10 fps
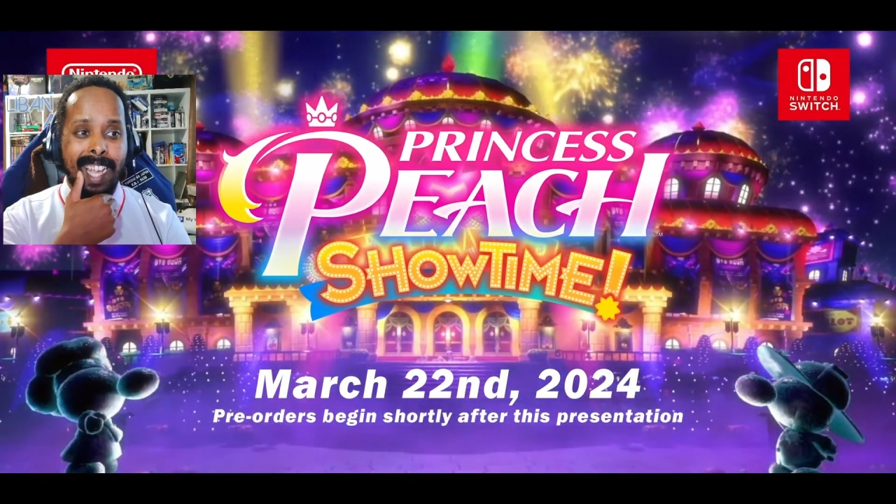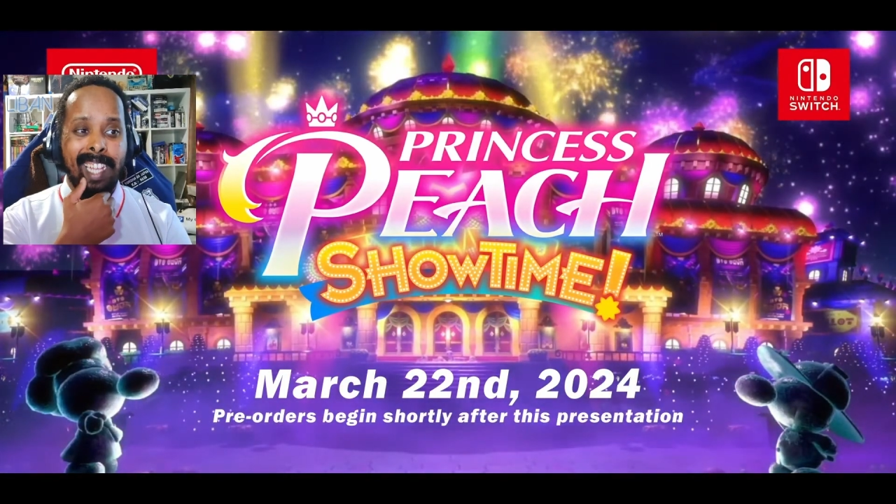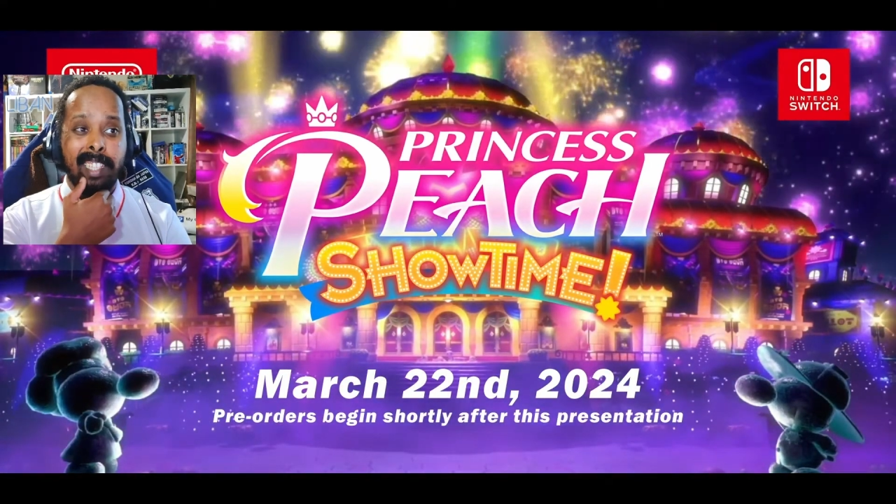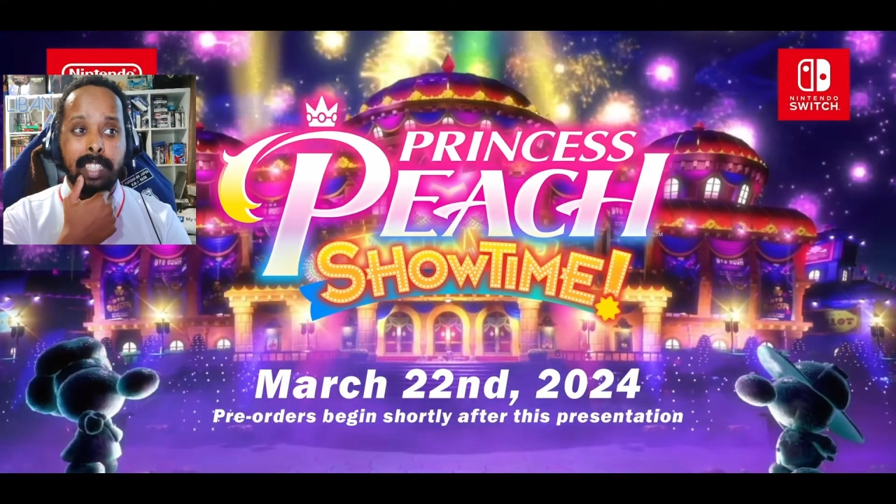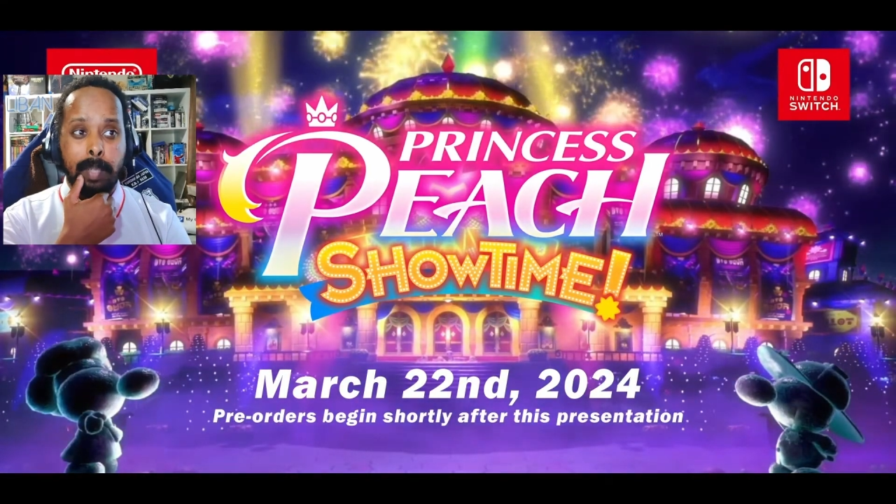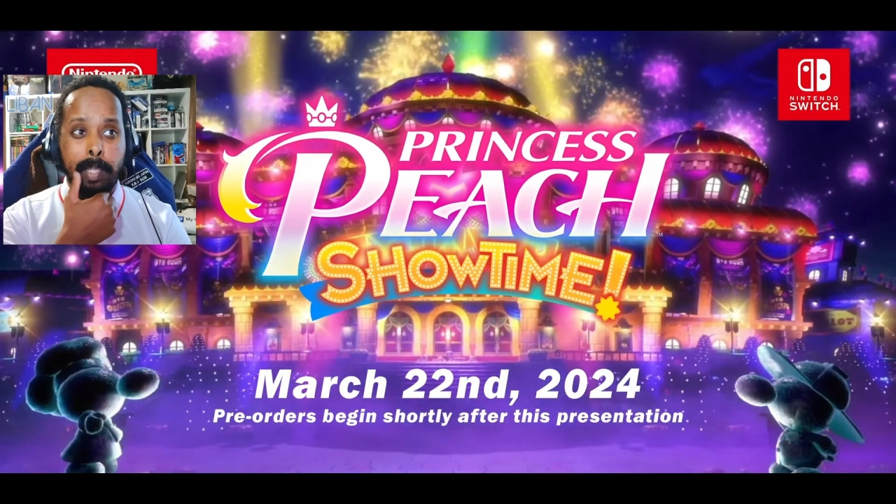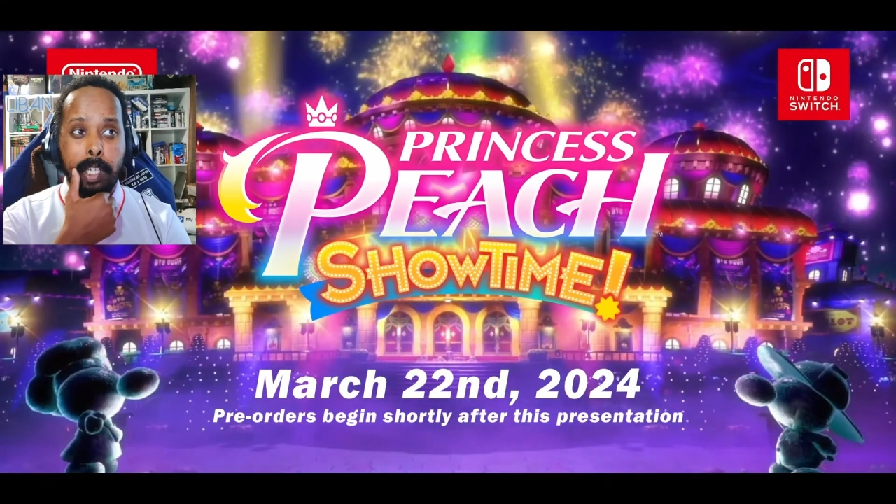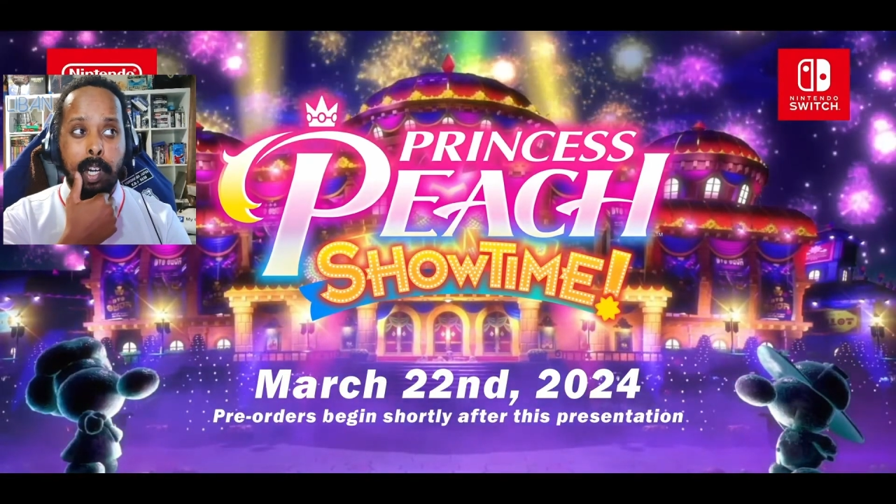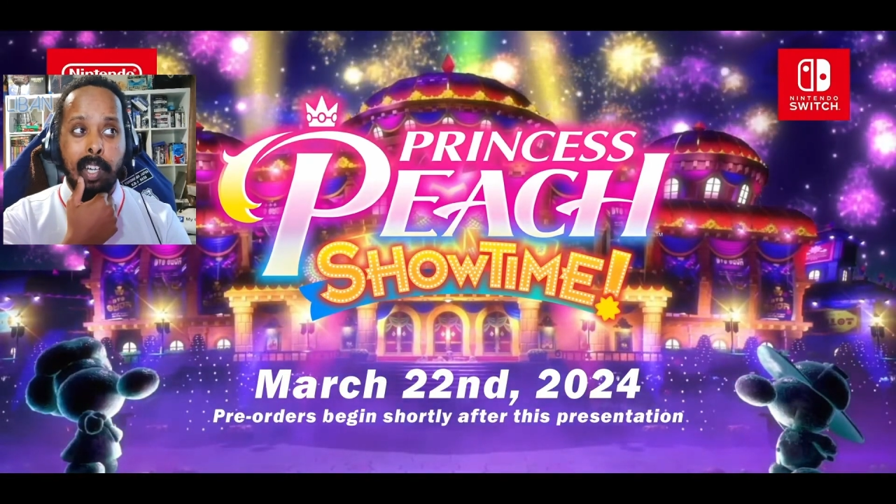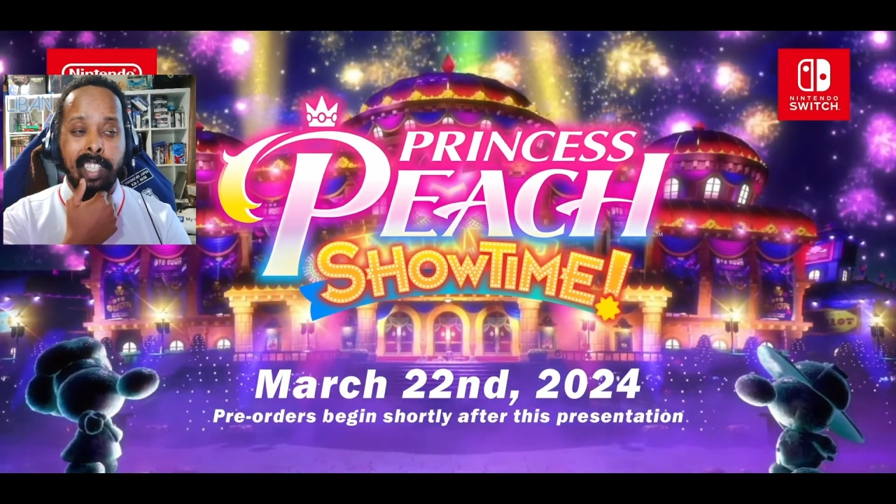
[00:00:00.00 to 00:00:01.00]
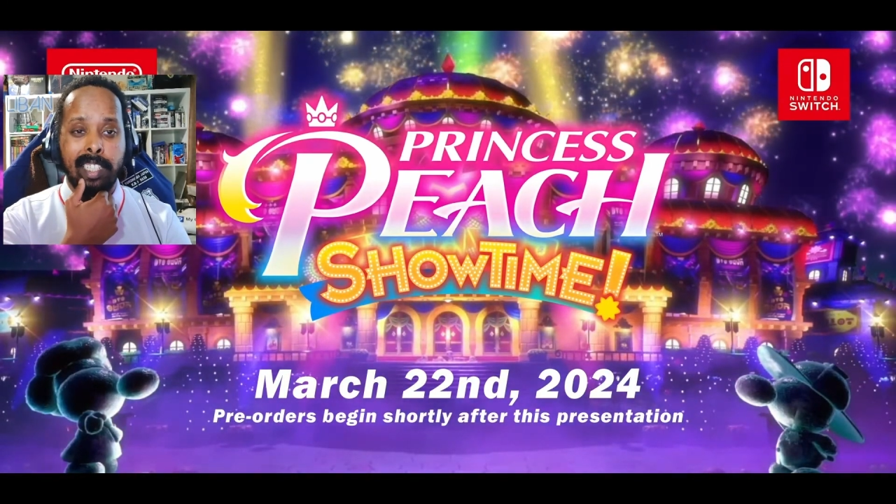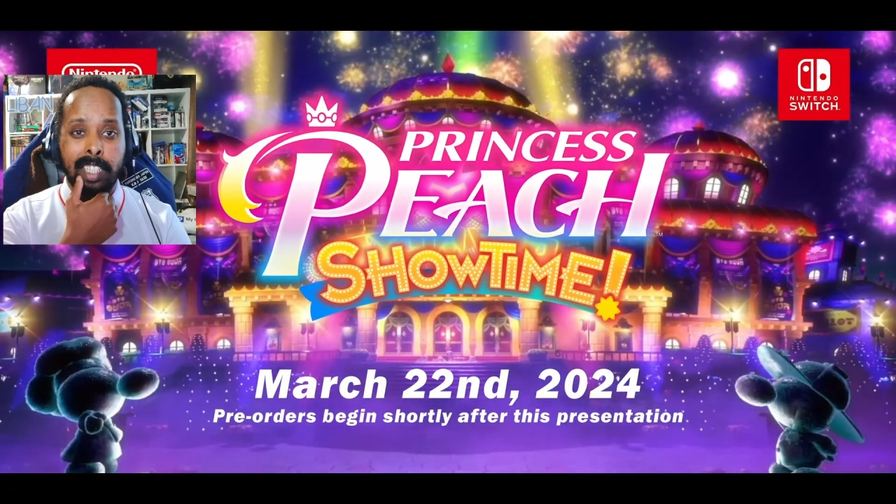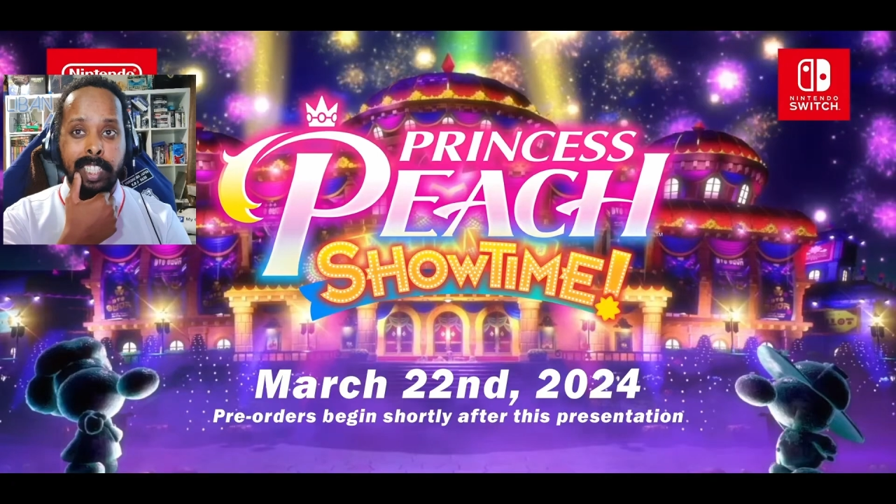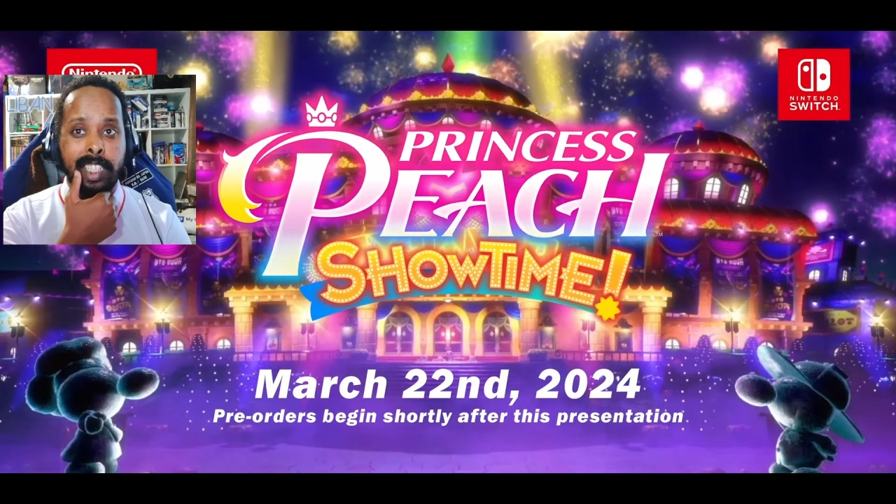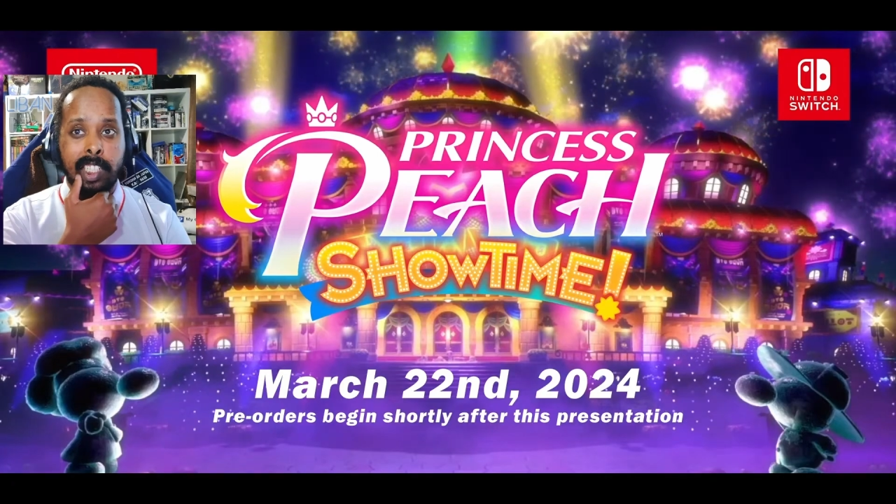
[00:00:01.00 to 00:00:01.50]
And it's coming on
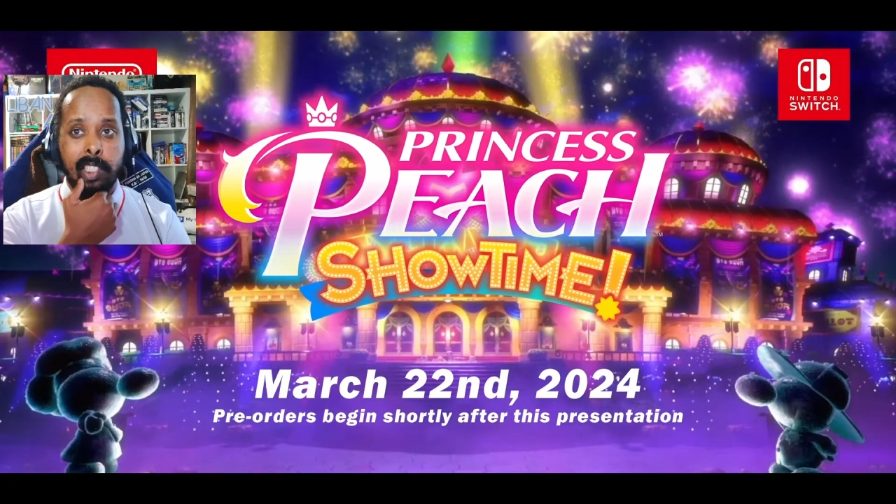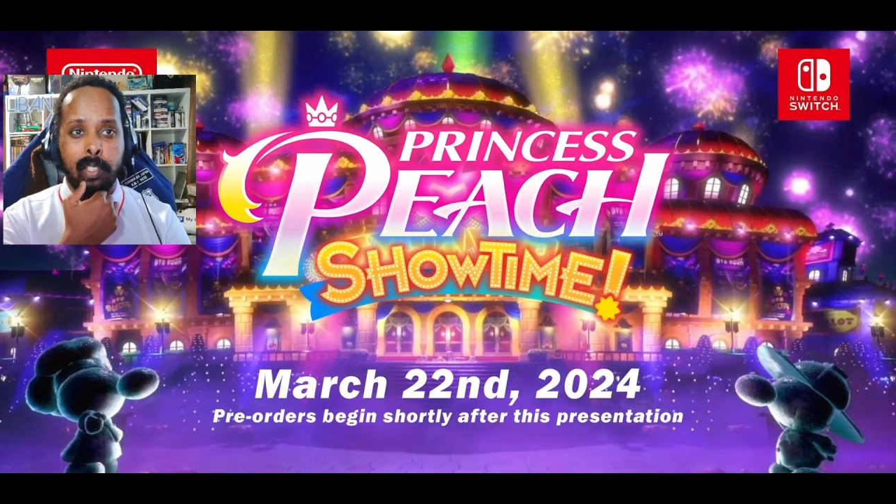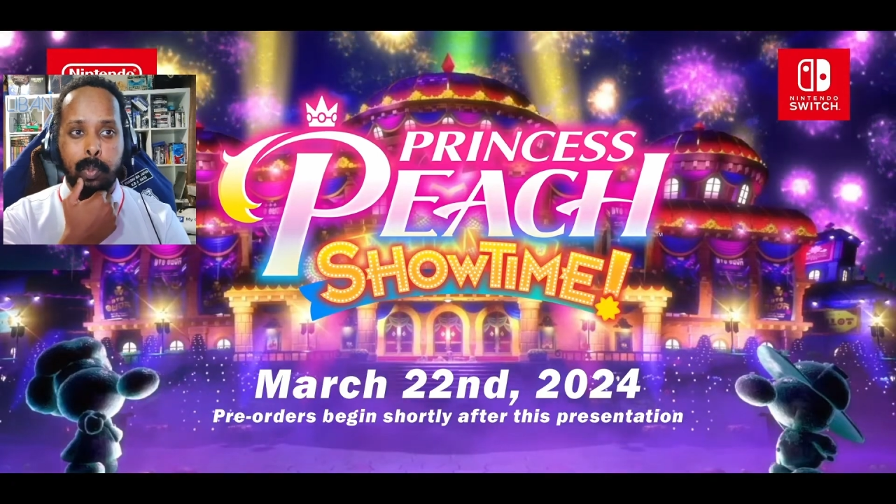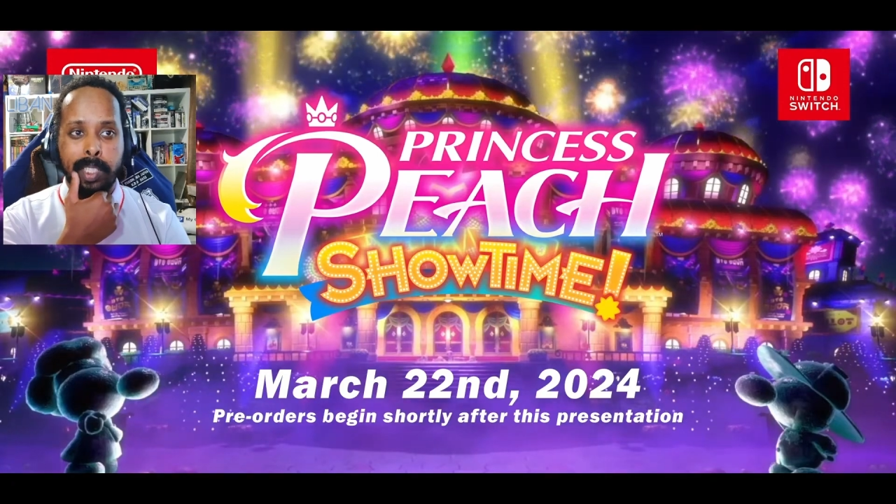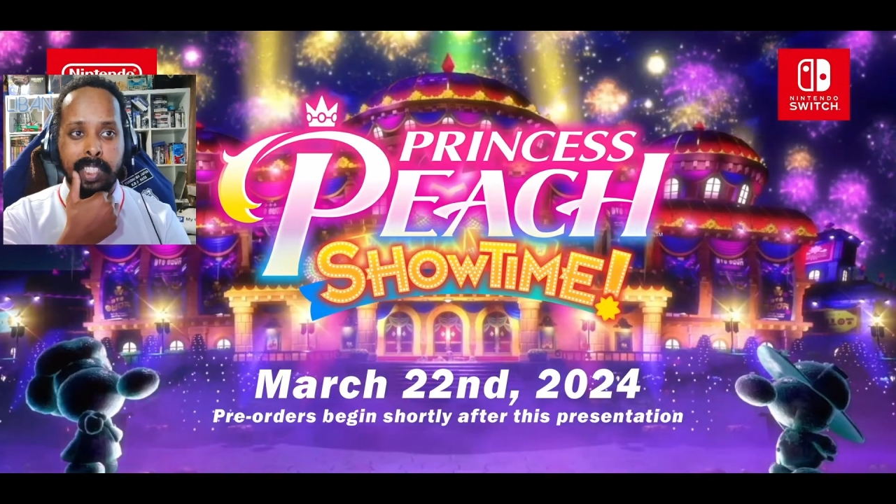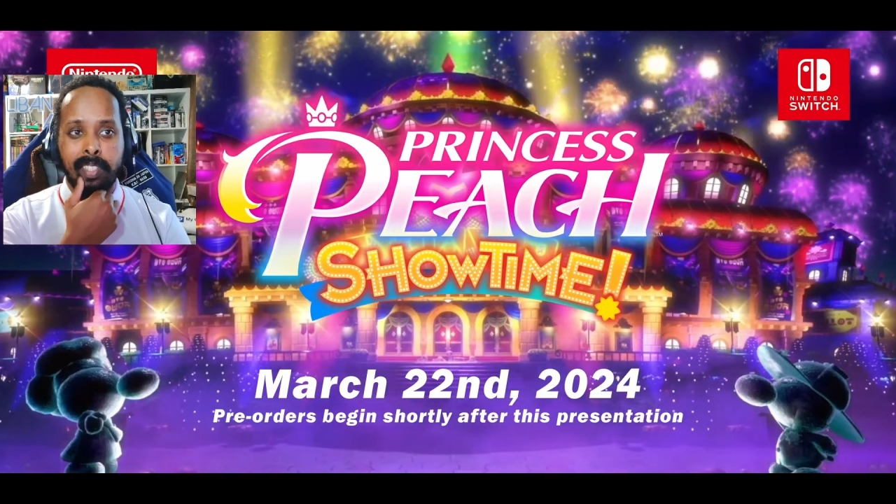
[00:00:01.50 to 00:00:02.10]
the Nintendo Switch,